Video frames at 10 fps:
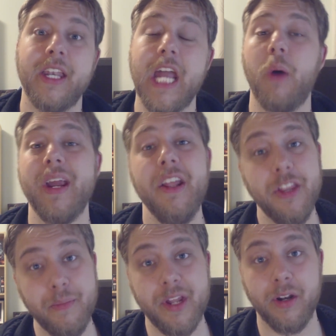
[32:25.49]
Now, in
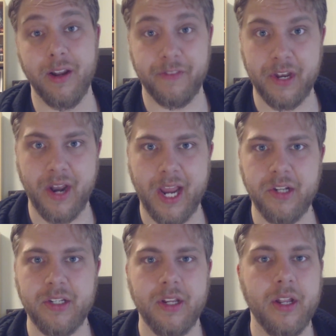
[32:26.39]
the middle of the
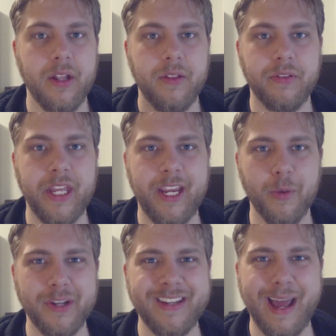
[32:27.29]
night, they
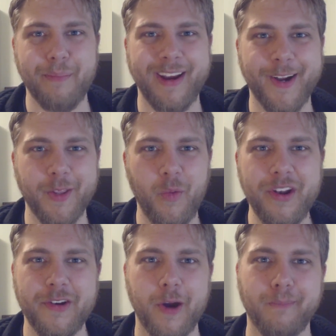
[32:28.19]
hear a tapping on the
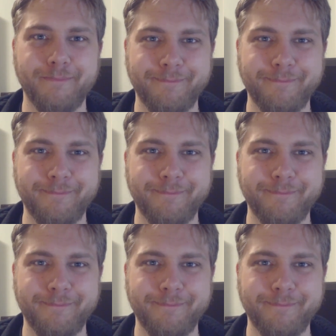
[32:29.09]
window.